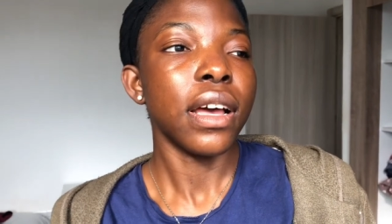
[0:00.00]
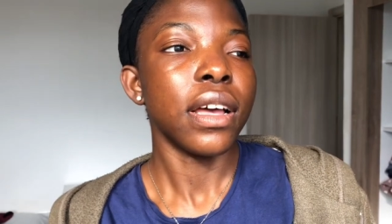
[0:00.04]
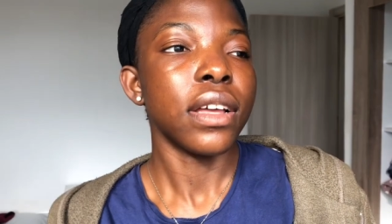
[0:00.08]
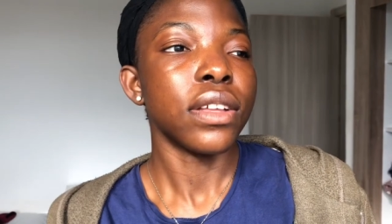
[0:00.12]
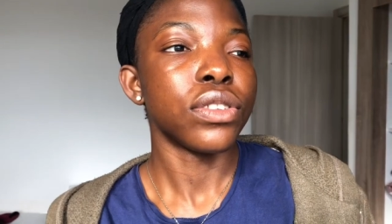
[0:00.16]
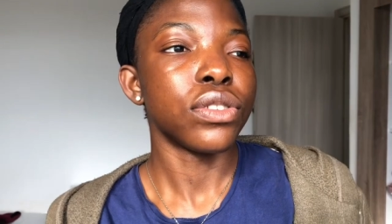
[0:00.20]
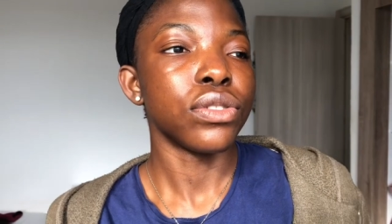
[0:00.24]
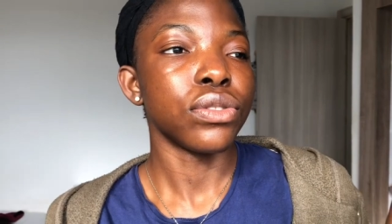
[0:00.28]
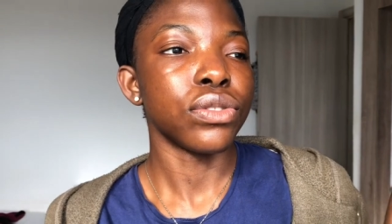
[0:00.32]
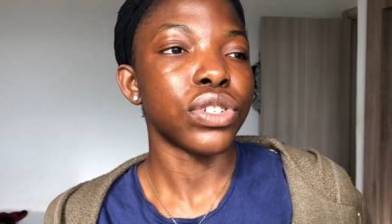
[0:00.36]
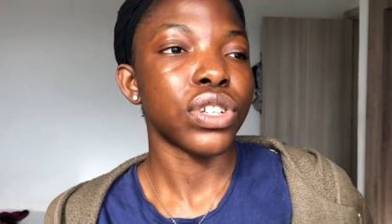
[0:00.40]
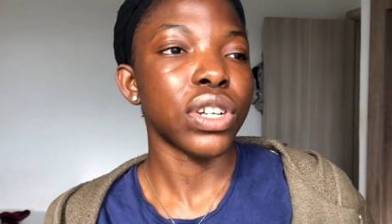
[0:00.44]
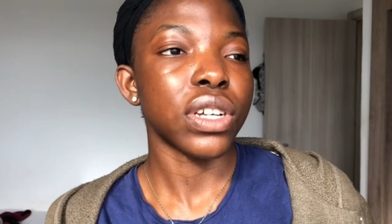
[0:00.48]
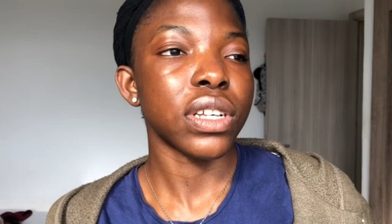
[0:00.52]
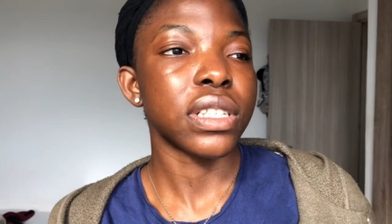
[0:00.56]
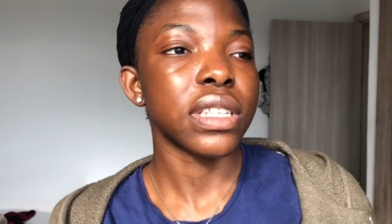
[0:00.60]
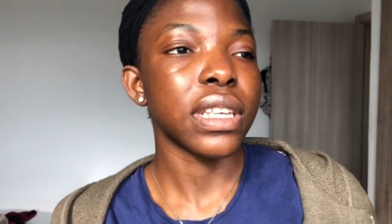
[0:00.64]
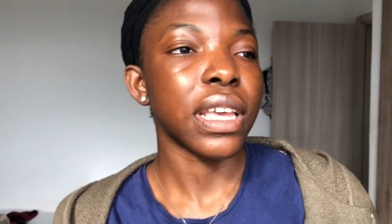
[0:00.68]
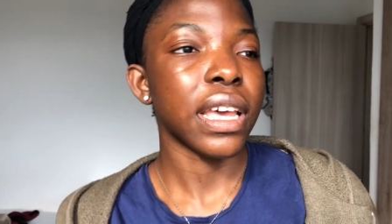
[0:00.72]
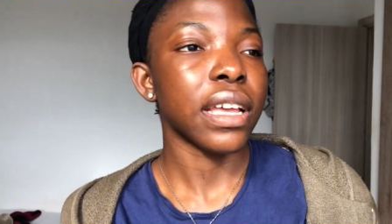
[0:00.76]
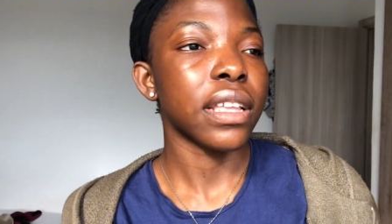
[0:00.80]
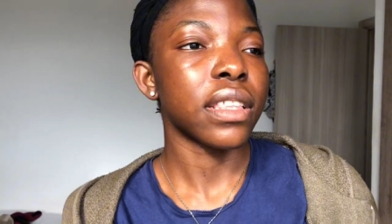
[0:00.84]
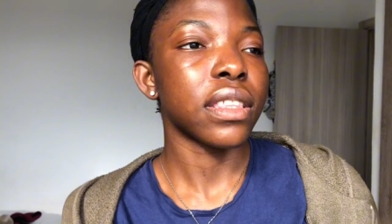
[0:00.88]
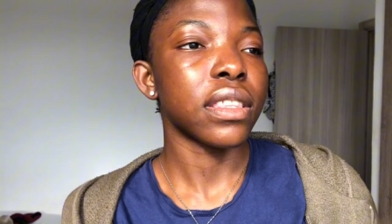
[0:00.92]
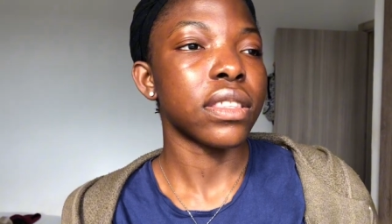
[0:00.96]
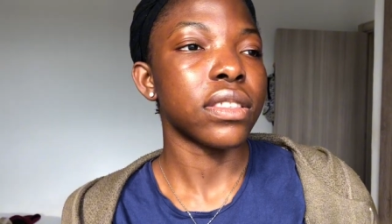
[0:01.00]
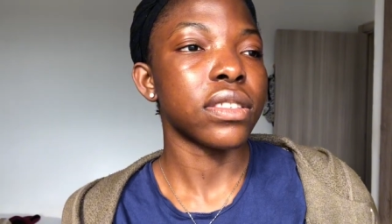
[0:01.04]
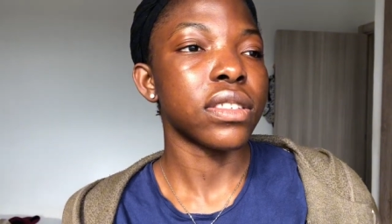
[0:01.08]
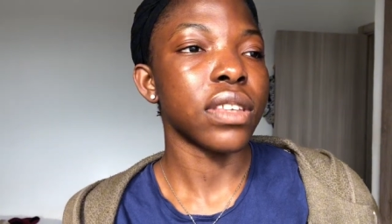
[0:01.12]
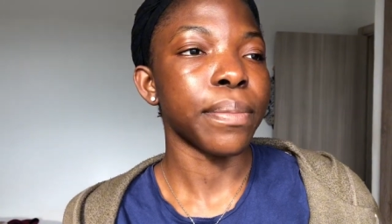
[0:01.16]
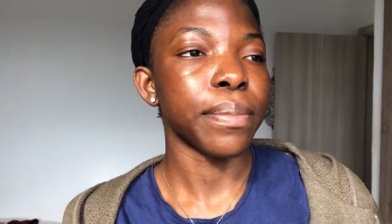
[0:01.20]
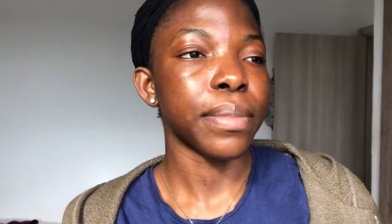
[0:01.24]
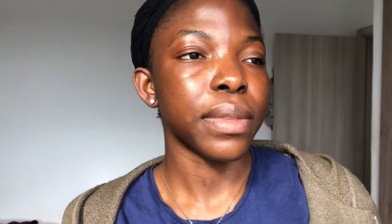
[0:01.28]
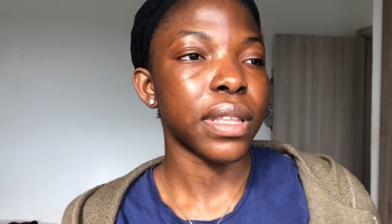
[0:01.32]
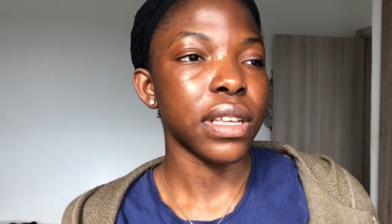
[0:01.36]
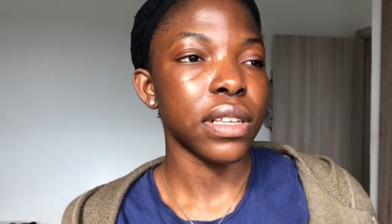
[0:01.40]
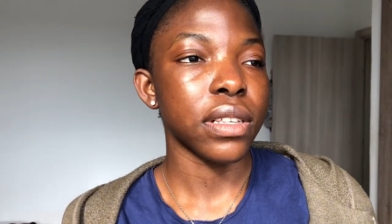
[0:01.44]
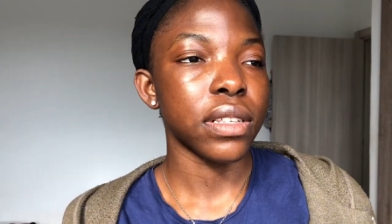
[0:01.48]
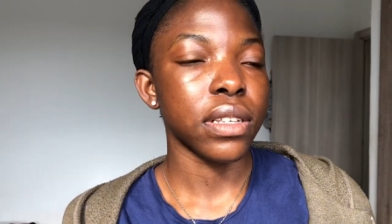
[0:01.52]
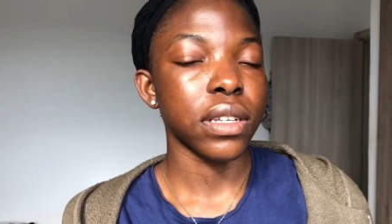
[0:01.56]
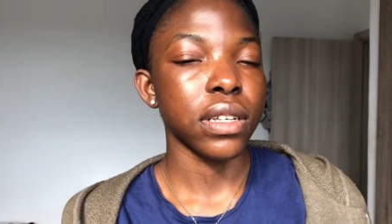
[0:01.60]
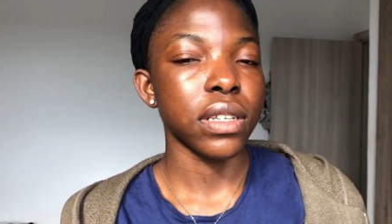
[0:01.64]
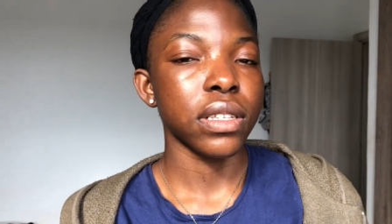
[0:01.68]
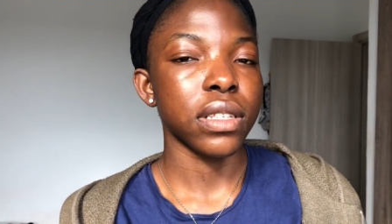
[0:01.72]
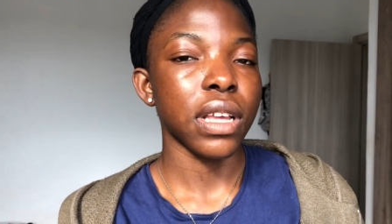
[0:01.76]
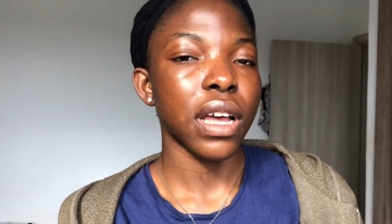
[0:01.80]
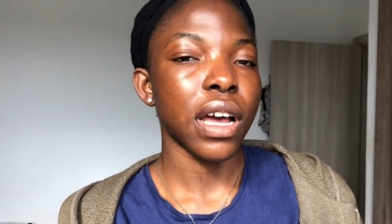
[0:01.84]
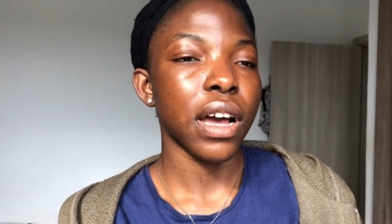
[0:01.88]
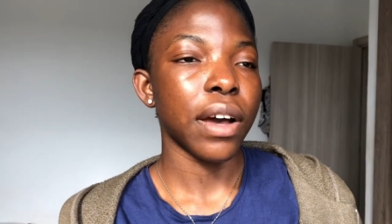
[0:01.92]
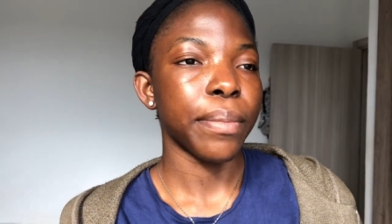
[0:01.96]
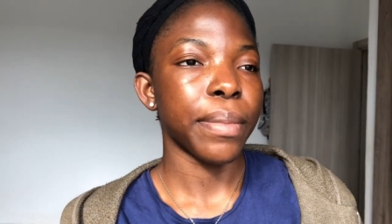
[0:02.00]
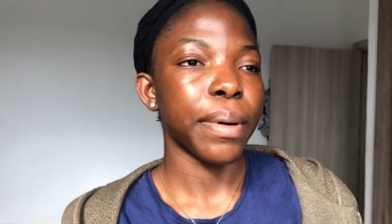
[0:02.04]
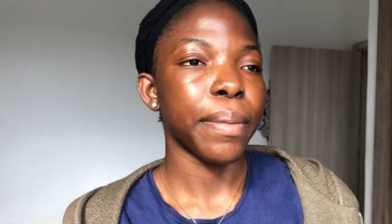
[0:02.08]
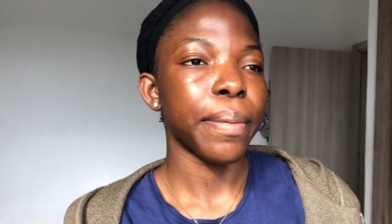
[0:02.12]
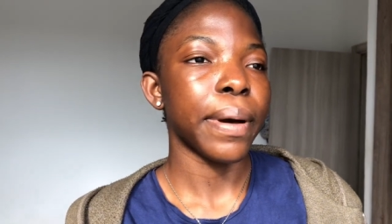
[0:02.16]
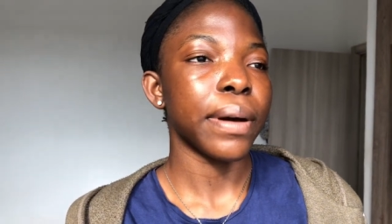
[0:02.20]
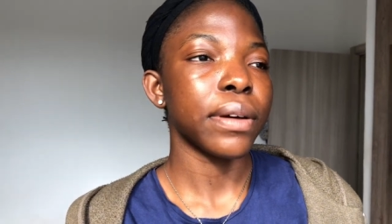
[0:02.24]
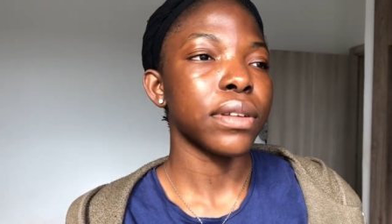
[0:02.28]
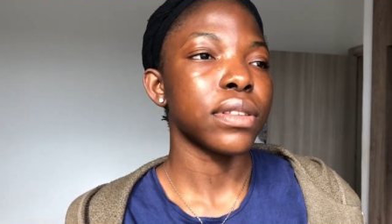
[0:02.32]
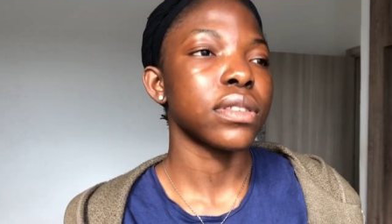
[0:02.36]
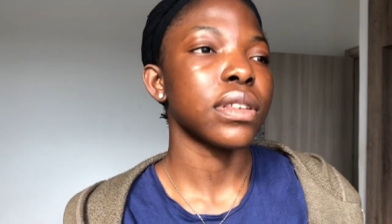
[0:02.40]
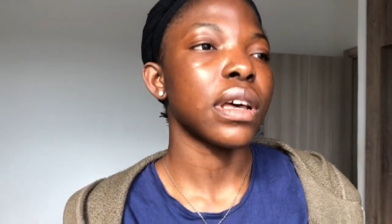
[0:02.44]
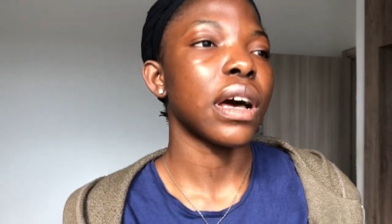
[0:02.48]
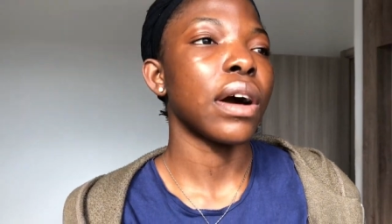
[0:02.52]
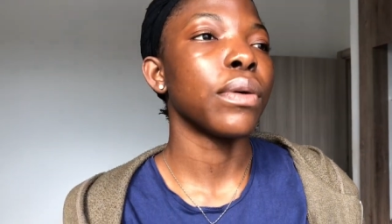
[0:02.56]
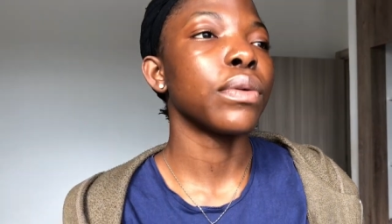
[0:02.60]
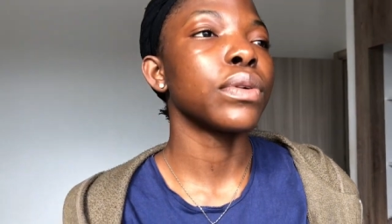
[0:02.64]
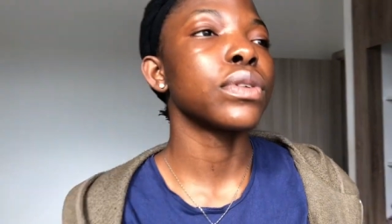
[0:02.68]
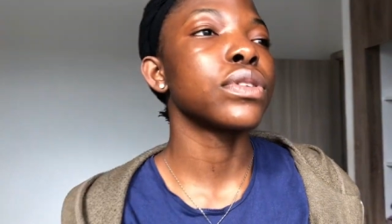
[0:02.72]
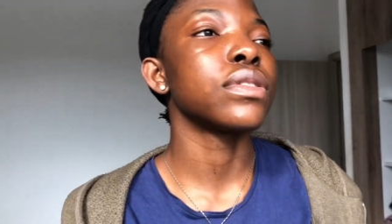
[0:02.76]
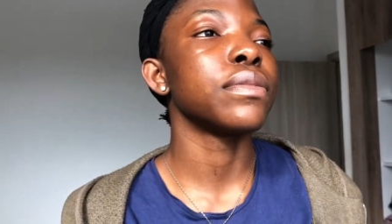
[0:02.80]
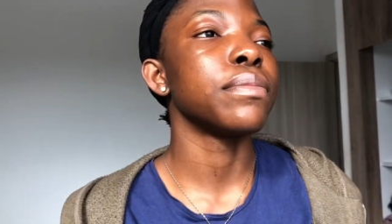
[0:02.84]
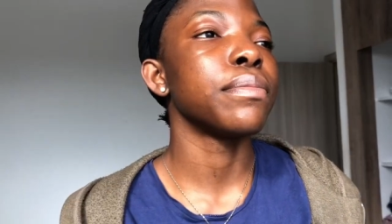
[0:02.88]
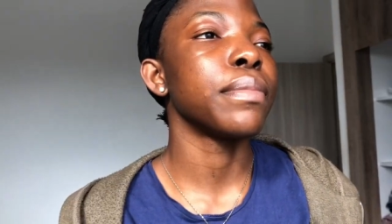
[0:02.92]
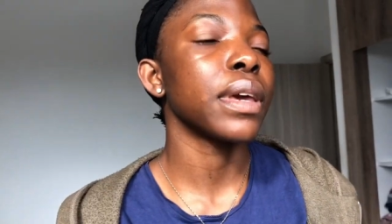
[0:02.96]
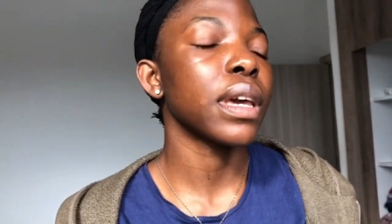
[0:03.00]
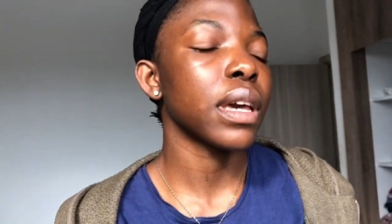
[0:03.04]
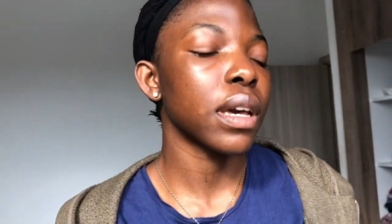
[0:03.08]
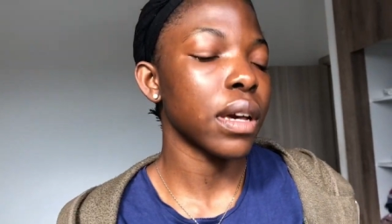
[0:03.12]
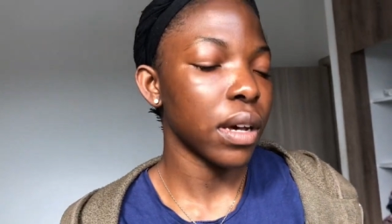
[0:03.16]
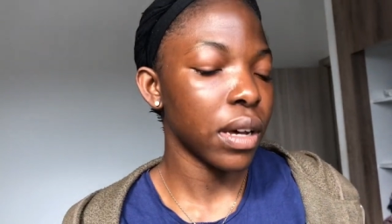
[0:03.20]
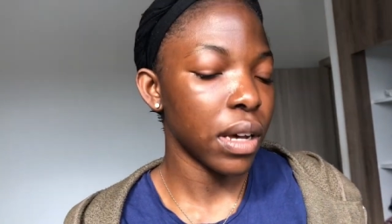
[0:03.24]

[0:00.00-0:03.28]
to just get some things because i'm about i want to make